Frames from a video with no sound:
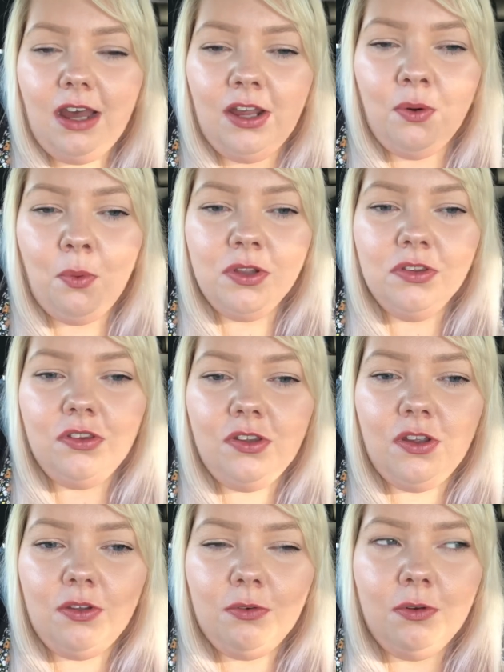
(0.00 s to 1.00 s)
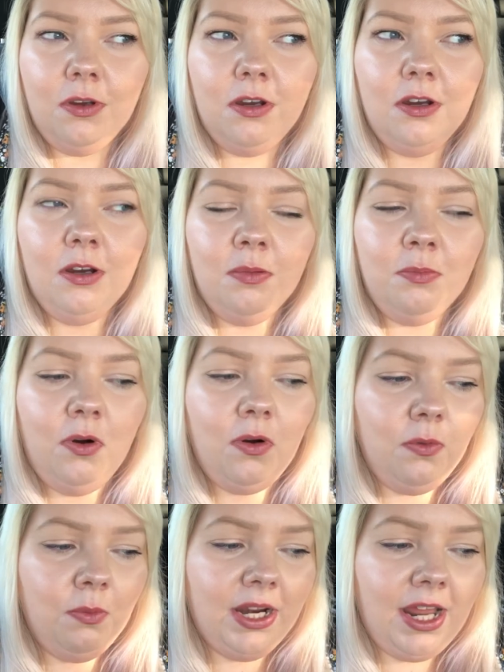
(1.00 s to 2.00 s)
and I want to.
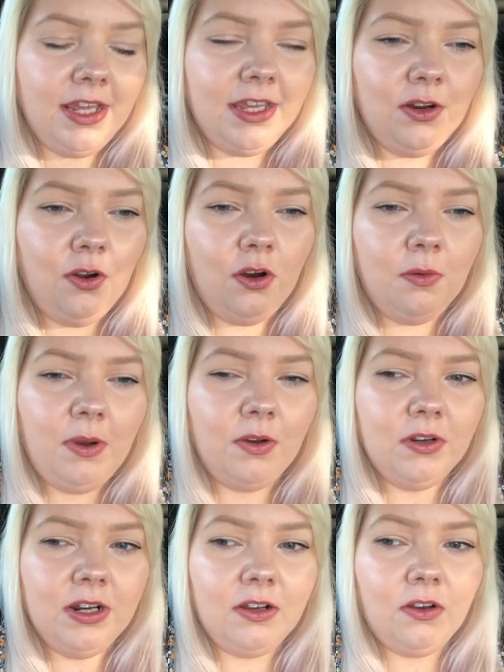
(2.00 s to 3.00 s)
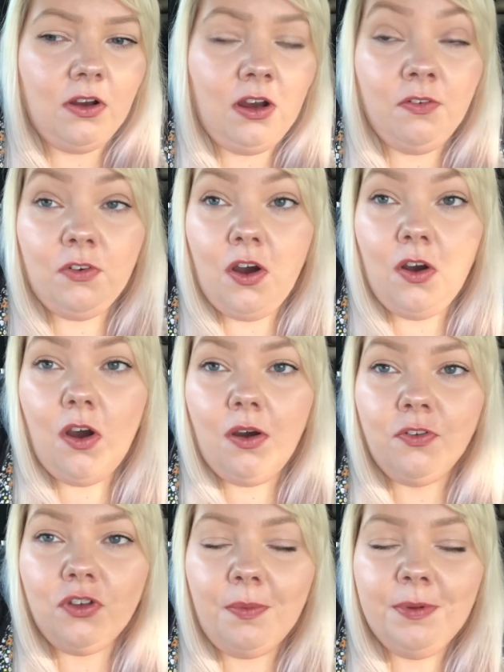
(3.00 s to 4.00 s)
But when I get home, I've got a lot
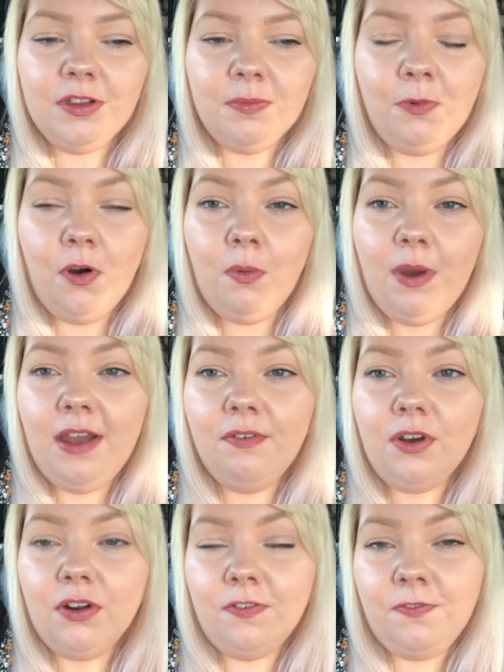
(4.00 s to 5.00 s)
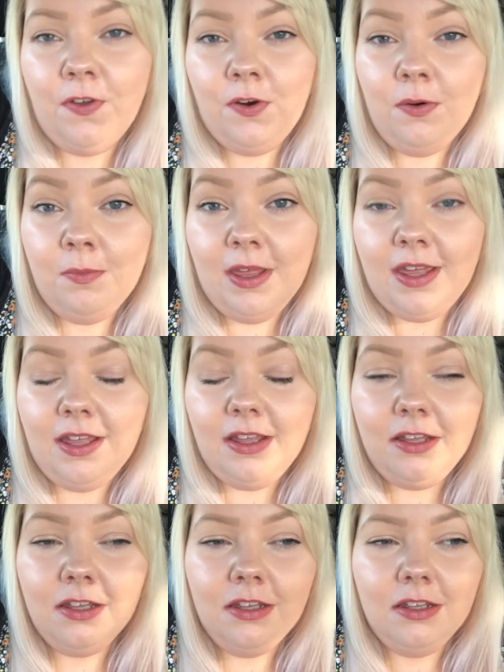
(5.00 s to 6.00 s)
of shopping to put away, I've got to film
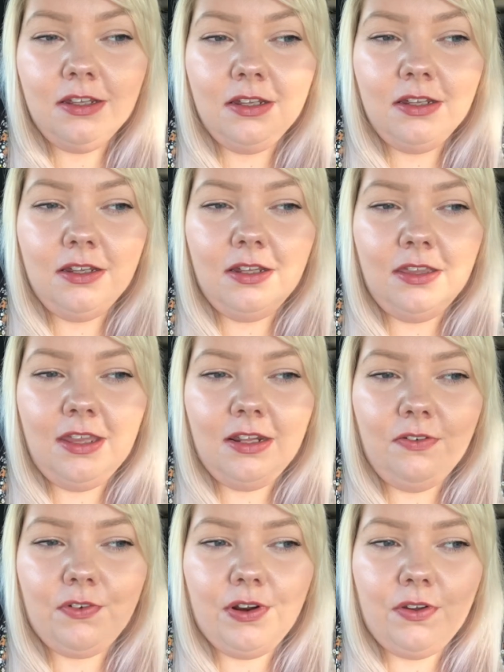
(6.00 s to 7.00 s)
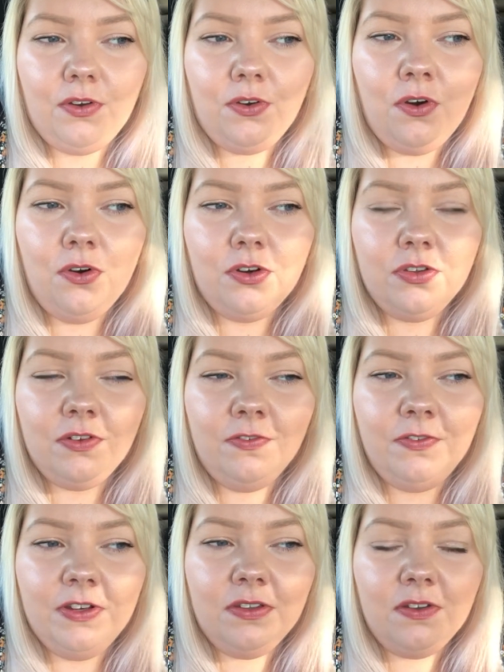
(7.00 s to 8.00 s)
it, and then I've got to cook
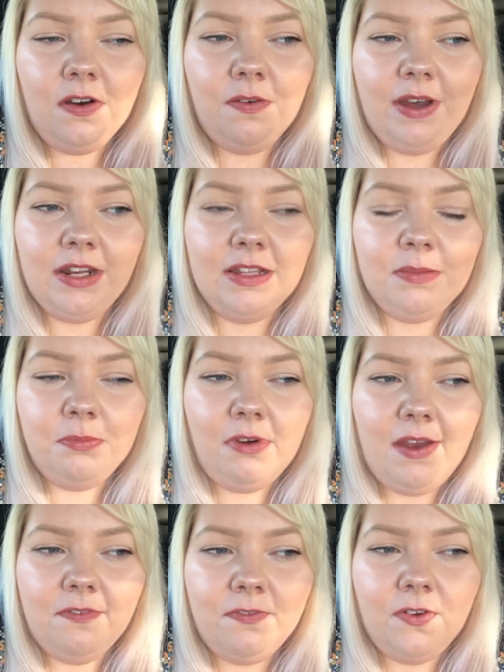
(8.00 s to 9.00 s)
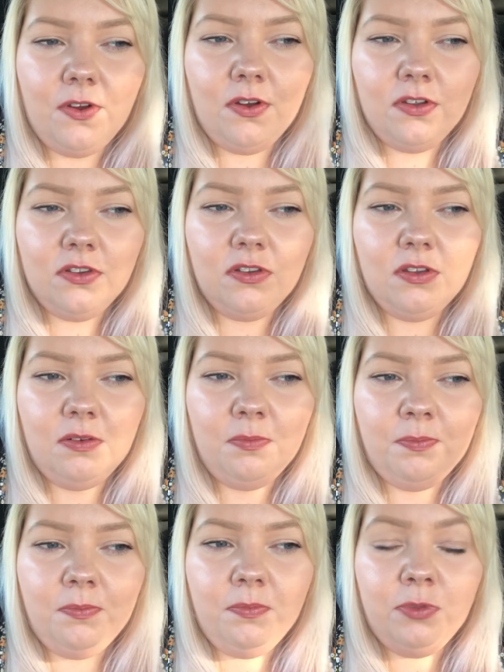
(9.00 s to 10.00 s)
something, because all I've had is breakfast,
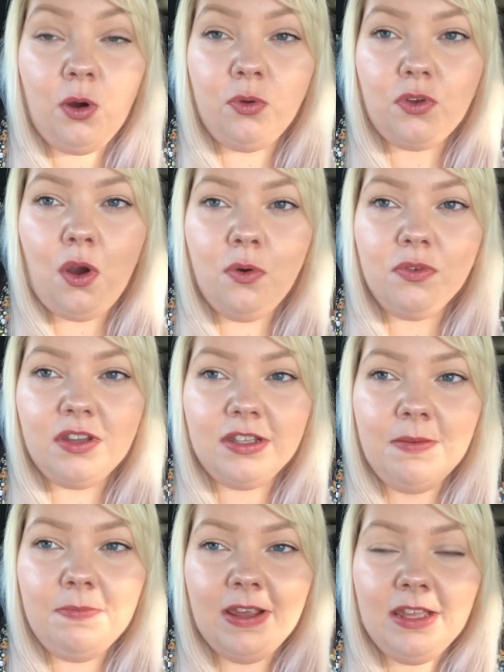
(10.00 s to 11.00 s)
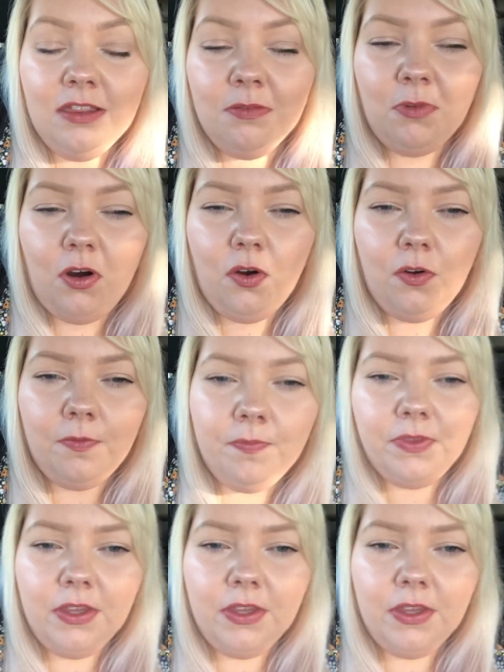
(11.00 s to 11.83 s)
those oats, I didn't eat them all,